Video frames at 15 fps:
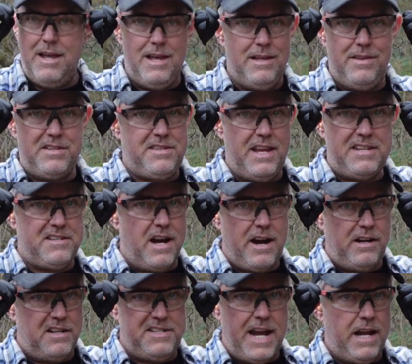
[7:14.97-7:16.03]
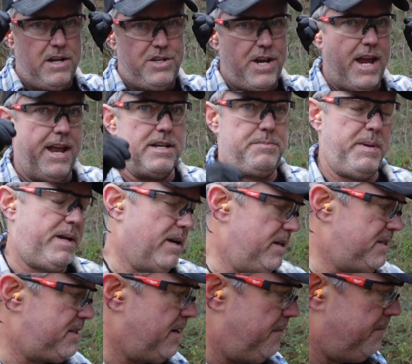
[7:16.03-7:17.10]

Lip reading: this thing's not going to stand a chance, because